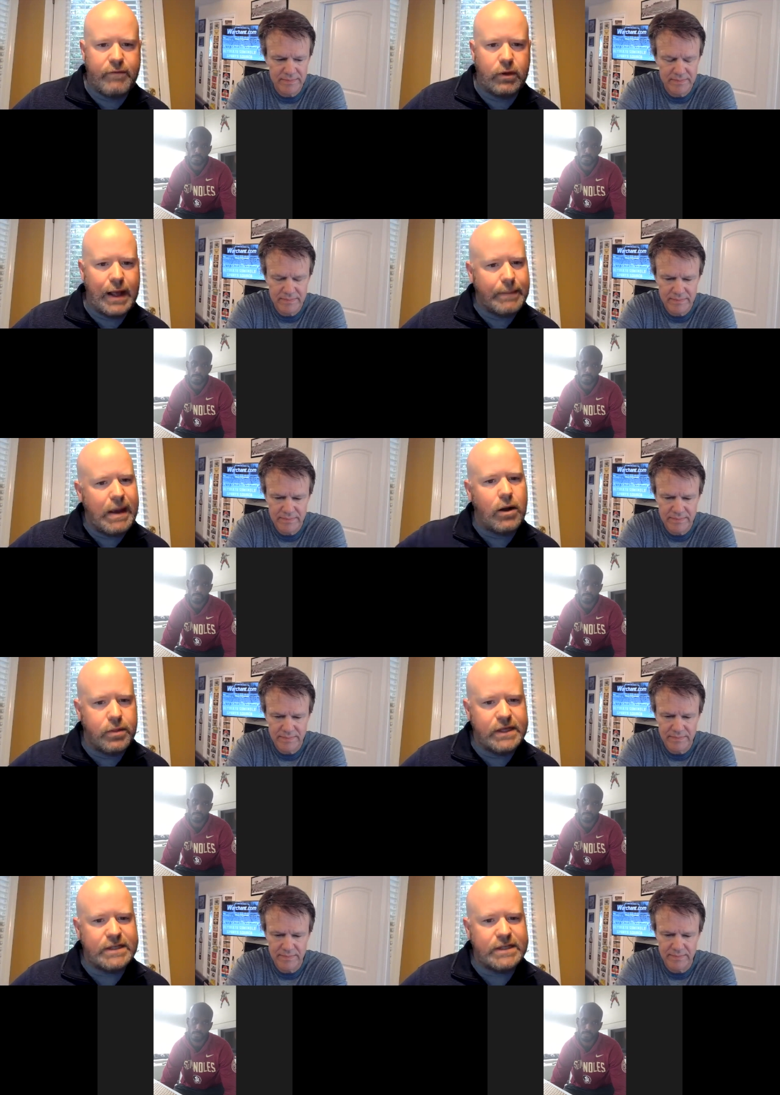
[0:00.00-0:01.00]
Speaker 1: Like, man, on
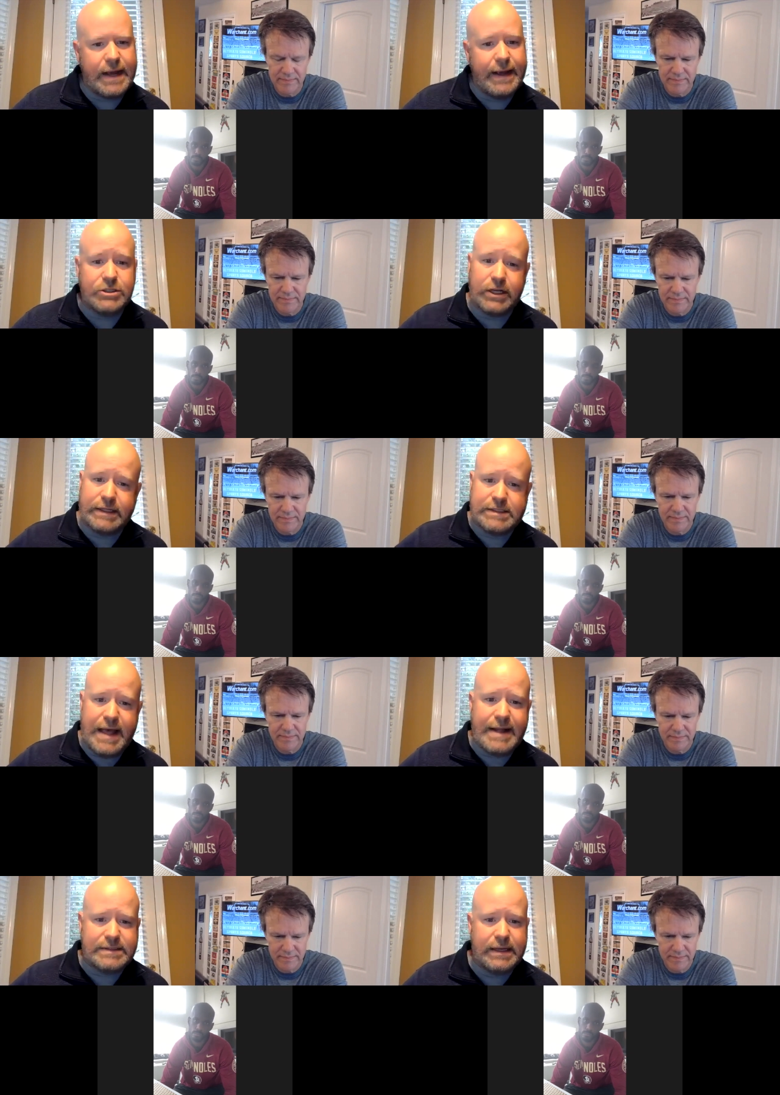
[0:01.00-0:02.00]
this stage against
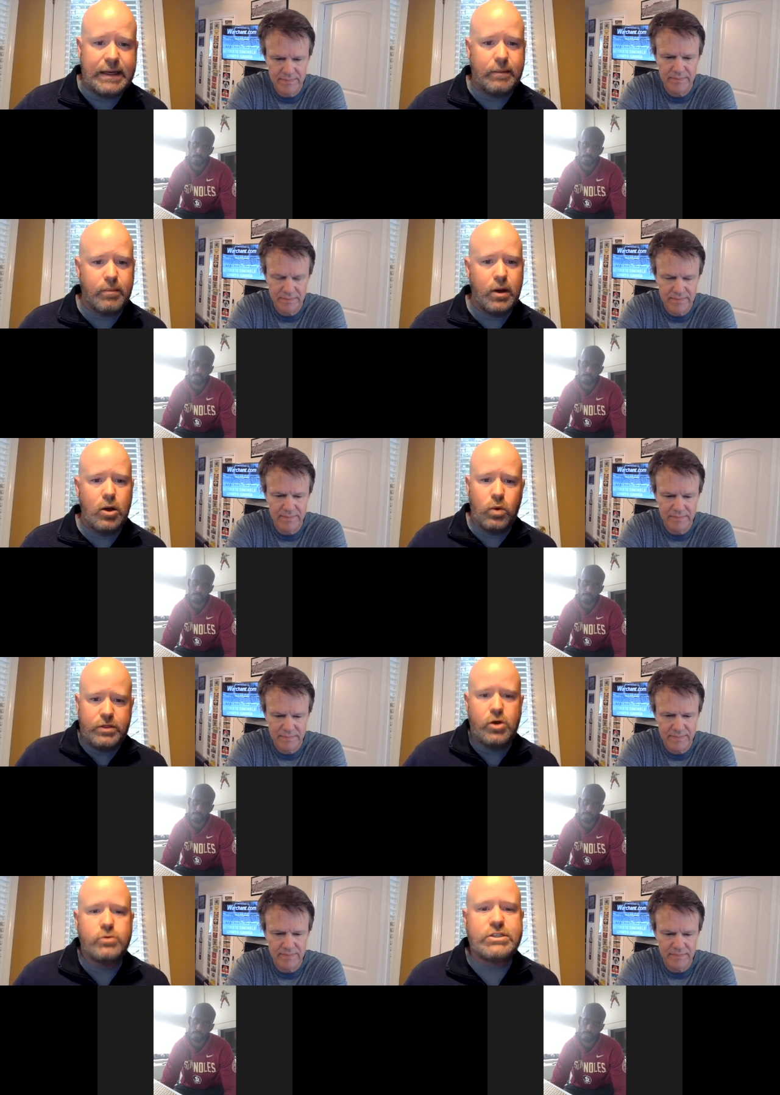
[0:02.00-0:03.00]
that team,
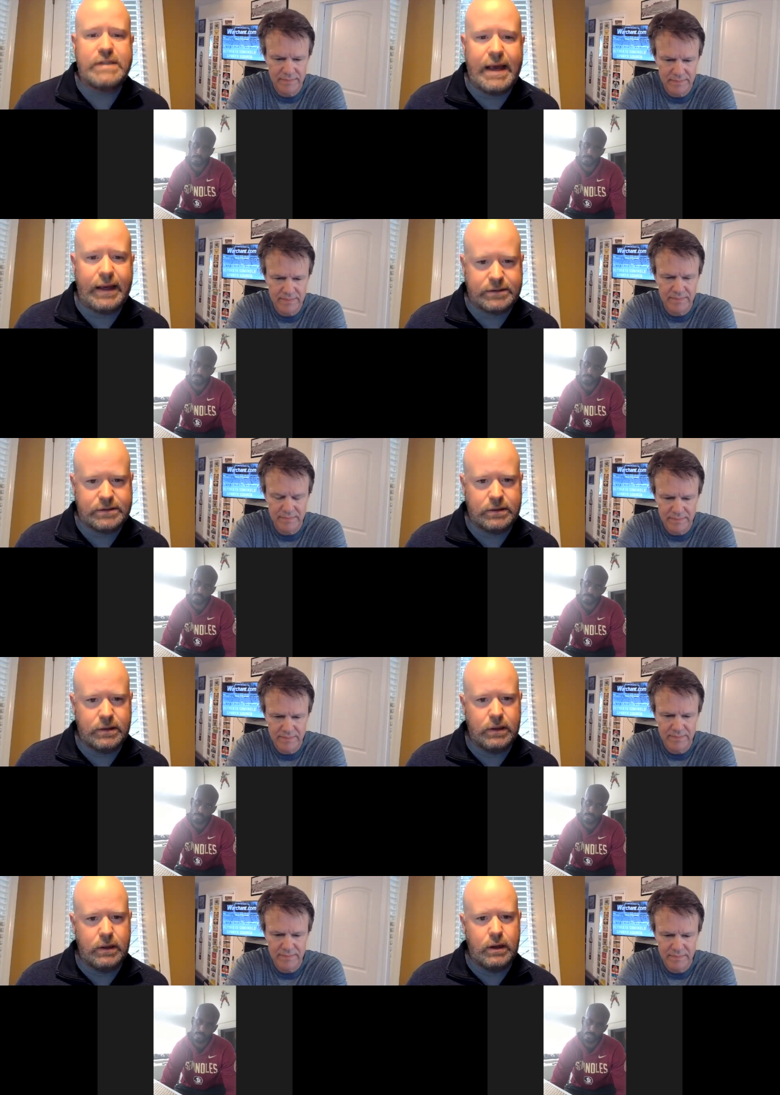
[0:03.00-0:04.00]
those stakes,
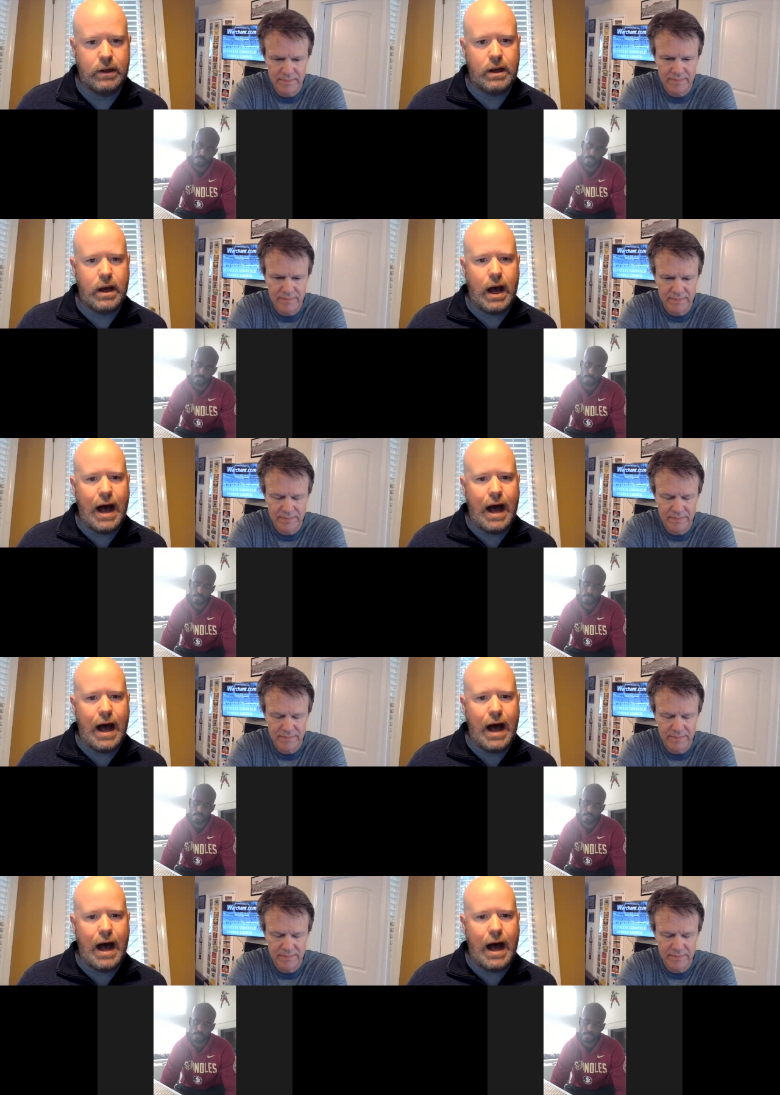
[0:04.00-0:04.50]
I